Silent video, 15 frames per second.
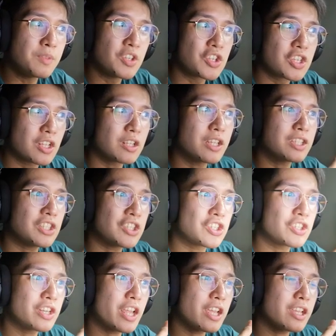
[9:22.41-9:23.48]
digital
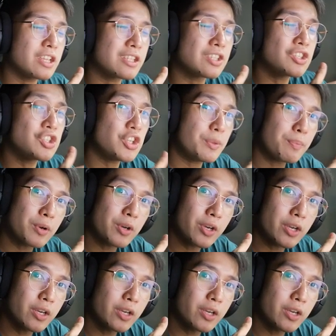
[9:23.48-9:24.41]
edition is cheaper